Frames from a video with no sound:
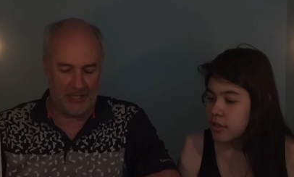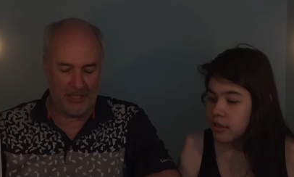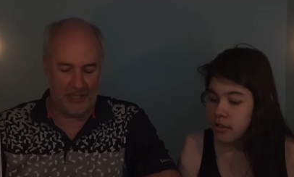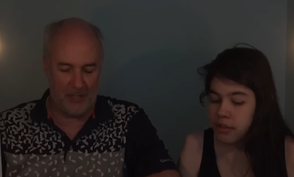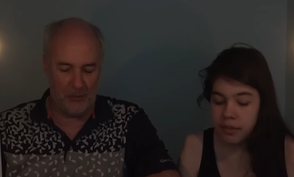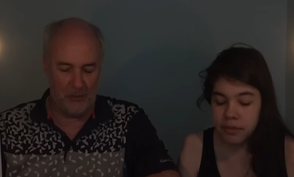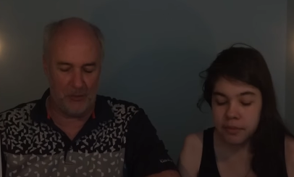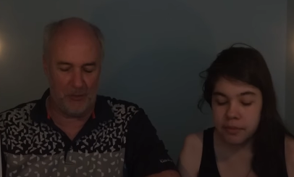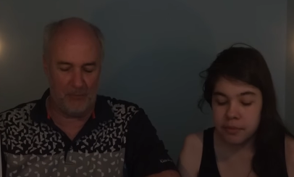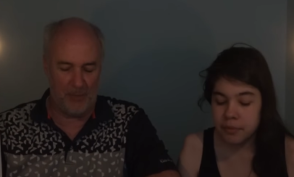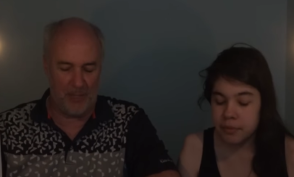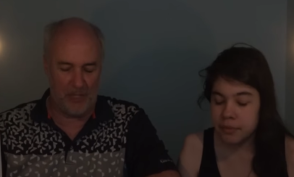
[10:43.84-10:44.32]

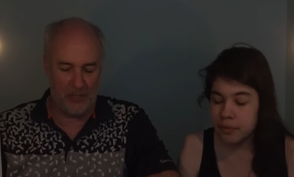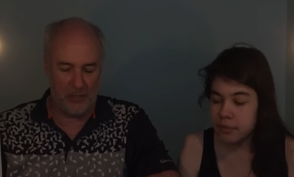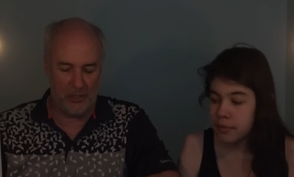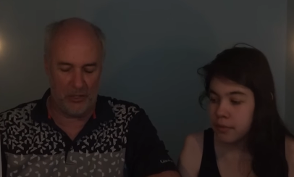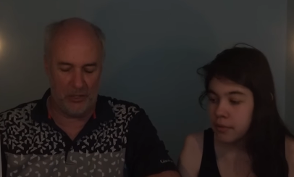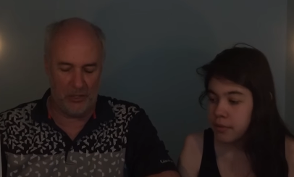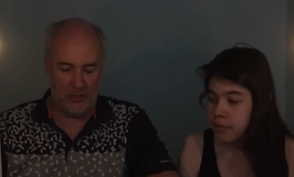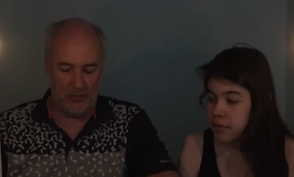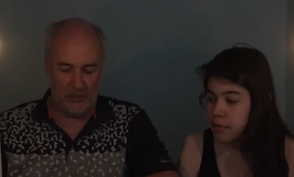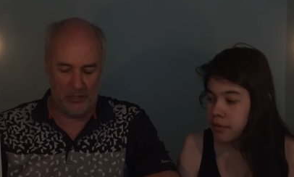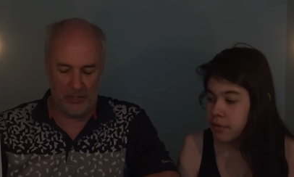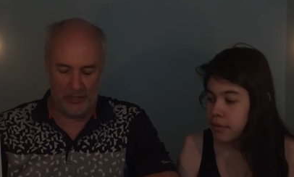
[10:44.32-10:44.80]
Speaker 1: things you have
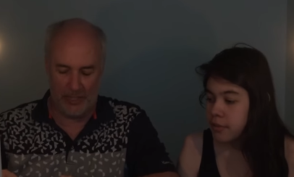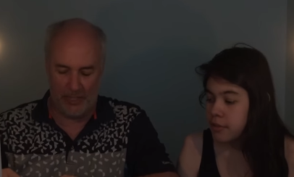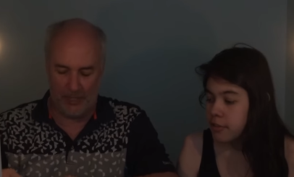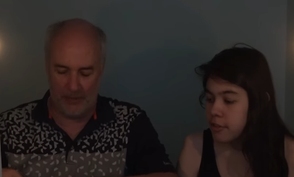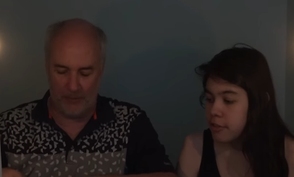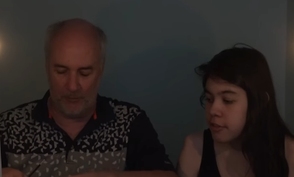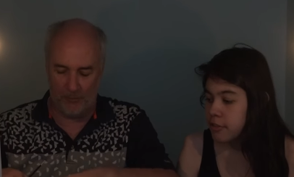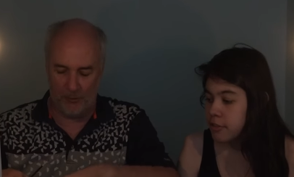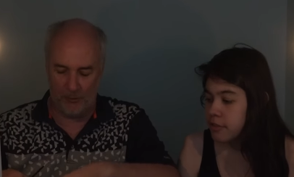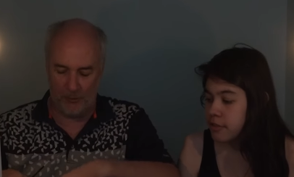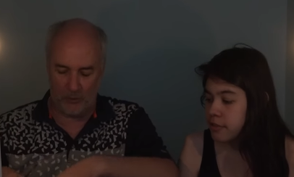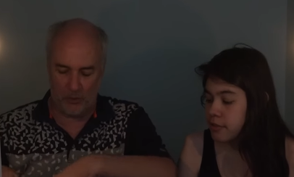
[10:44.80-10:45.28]
mentioned, and
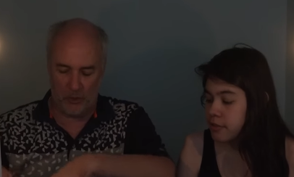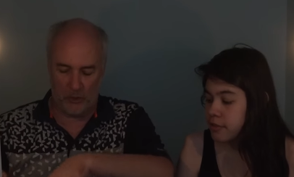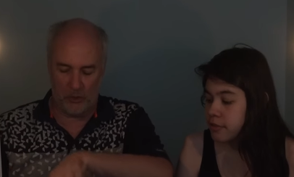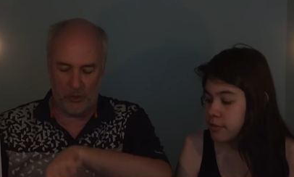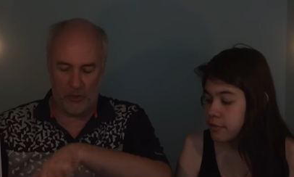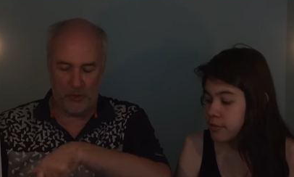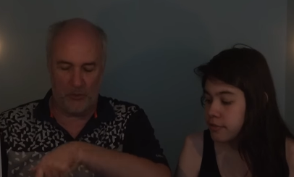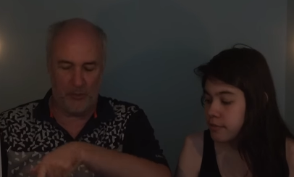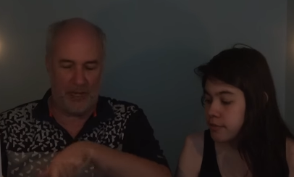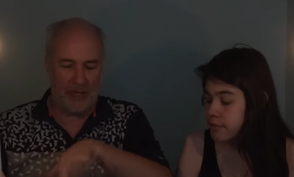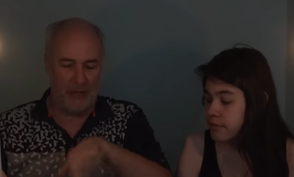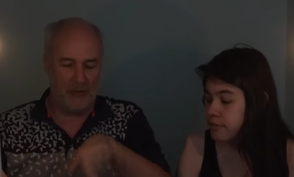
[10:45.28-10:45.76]
then we'll
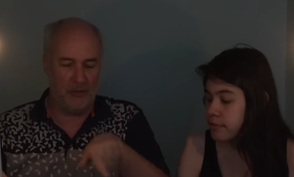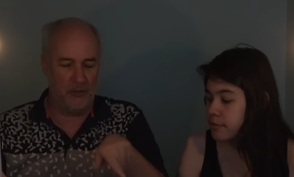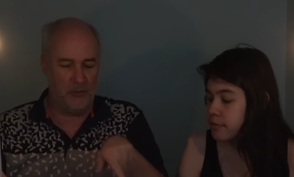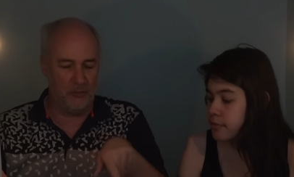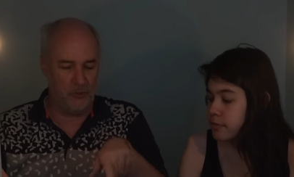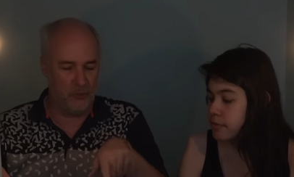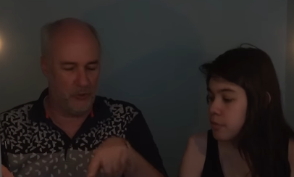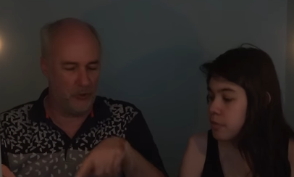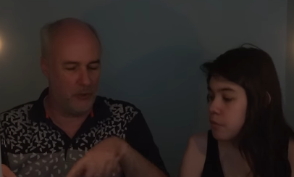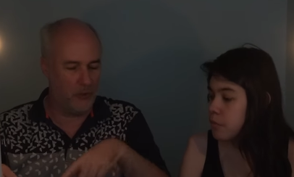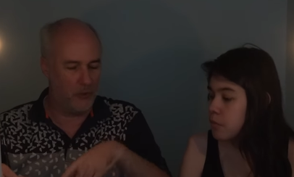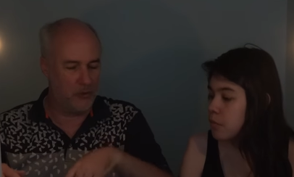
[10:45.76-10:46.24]
turn it around
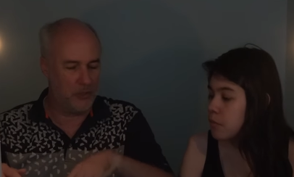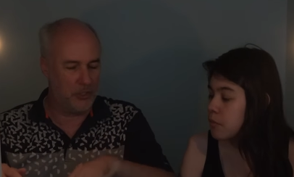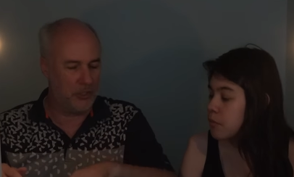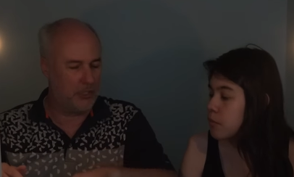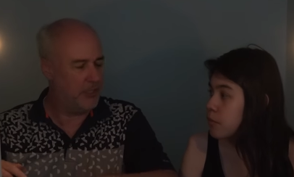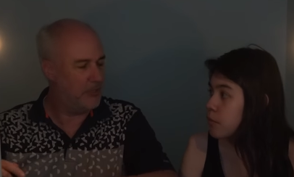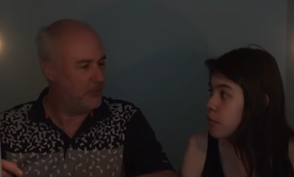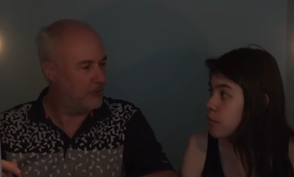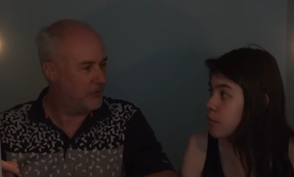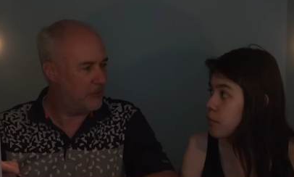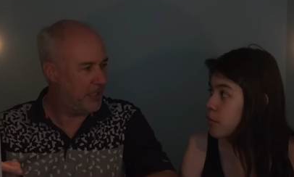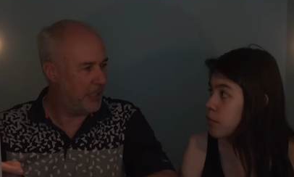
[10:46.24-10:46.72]
and do
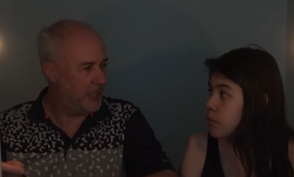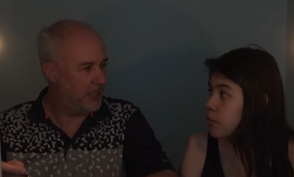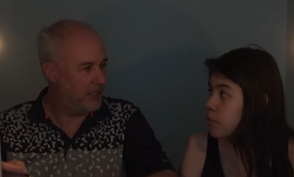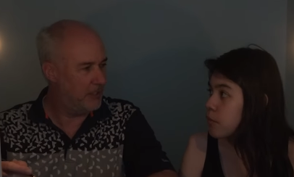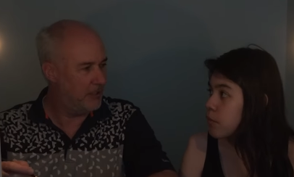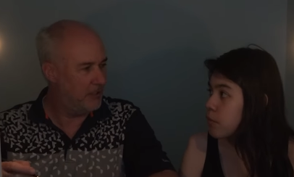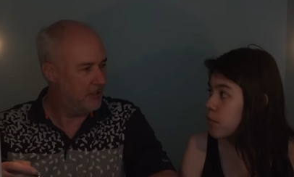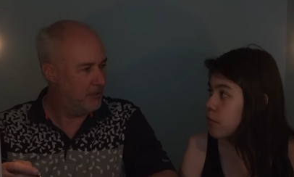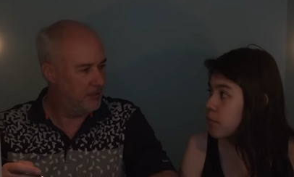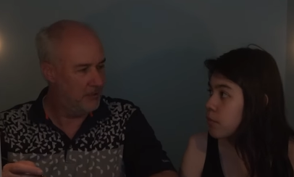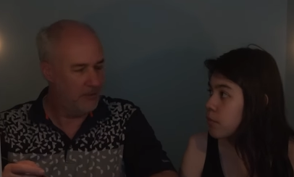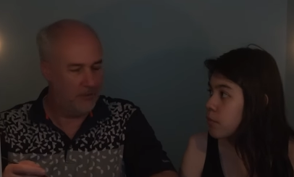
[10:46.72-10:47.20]
yours on the other
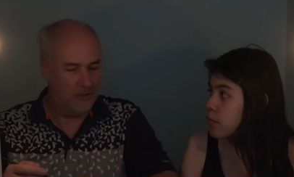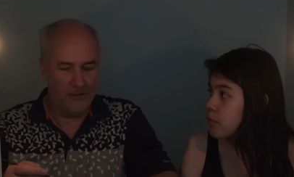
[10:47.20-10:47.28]
side.